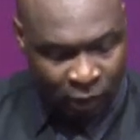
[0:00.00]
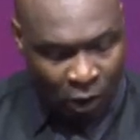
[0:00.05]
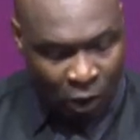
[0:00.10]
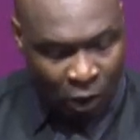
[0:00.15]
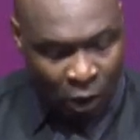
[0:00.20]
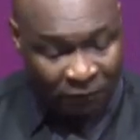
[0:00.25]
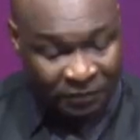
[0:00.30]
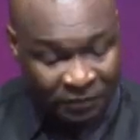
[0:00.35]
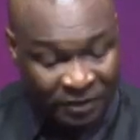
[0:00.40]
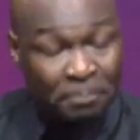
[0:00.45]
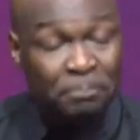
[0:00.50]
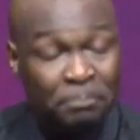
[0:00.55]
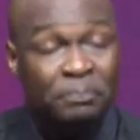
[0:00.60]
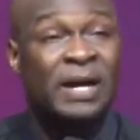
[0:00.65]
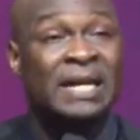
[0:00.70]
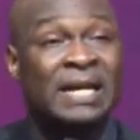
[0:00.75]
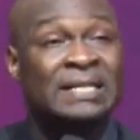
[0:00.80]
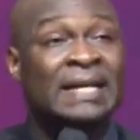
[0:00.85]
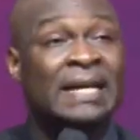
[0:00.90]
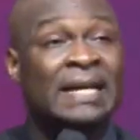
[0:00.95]
of the
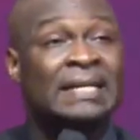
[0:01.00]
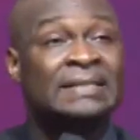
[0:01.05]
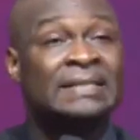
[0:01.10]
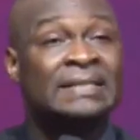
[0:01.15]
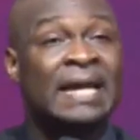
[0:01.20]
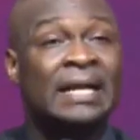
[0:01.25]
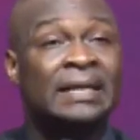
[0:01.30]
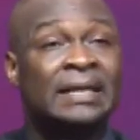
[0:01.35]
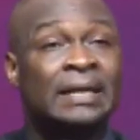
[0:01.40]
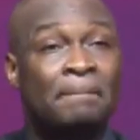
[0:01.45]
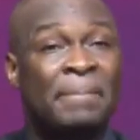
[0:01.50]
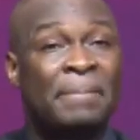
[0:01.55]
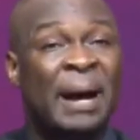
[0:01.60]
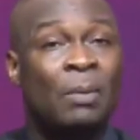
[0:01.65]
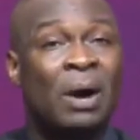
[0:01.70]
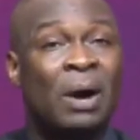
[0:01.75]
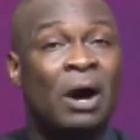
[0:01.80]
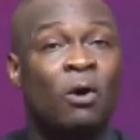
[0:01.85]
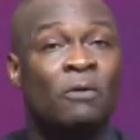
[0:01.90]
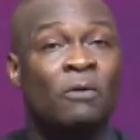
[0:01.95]
presence and the
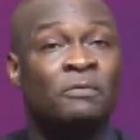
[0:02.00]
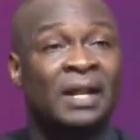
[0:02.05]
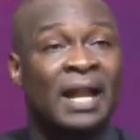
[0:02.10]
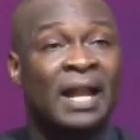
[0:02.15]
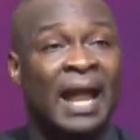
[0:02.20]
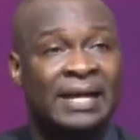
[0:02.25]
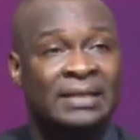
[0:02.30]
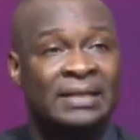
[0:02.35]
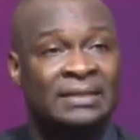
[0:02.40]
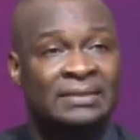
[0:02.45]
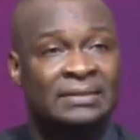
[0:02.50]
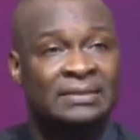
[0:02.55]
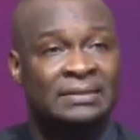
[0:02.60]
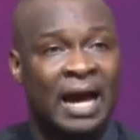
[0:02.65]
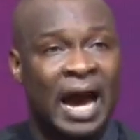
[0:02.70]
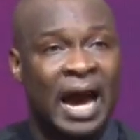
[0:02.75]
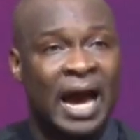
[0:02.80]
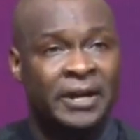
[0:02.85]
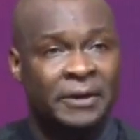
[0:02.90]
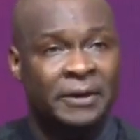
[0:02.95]
power of light,
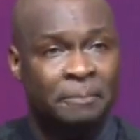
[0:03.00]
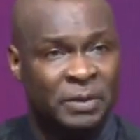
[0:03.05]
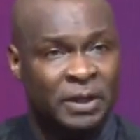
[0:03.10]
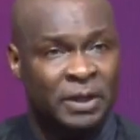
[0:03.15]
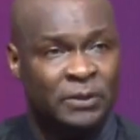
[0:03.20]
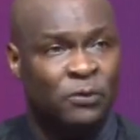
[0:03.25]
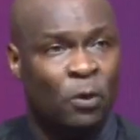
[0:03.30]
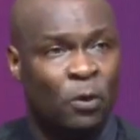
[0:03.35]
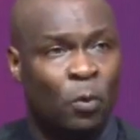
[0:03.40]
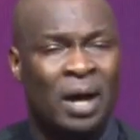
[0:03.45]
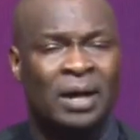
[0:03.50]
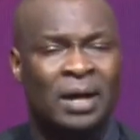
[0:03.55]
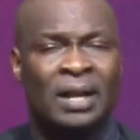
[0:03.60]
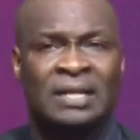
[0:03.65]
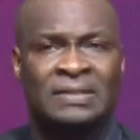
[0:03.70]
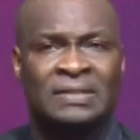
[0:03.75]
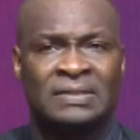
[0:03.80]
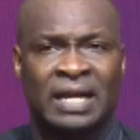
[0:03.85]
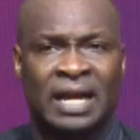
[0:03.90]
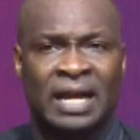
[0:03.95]
I repeat for one
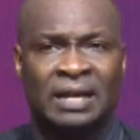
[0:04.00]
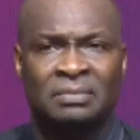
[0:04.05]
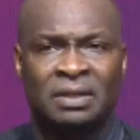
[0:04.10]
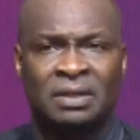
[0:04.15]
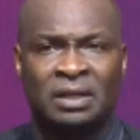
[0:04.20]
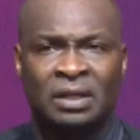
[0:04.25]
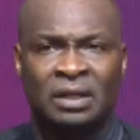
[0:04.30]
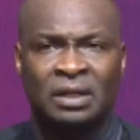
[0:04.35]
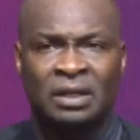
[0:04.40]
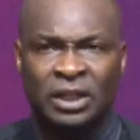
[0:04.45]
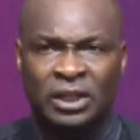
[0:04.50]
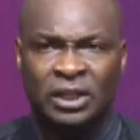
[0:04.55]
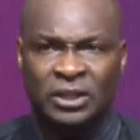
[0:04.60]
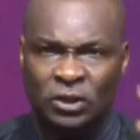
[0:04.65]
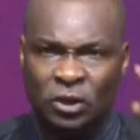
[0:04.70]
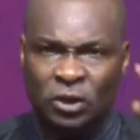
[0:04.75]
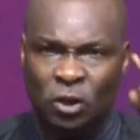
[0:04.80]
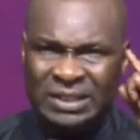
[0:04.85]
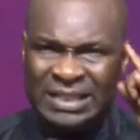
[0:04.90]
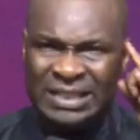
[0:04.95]
last time, is
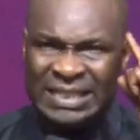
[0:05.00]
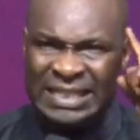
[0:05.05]
not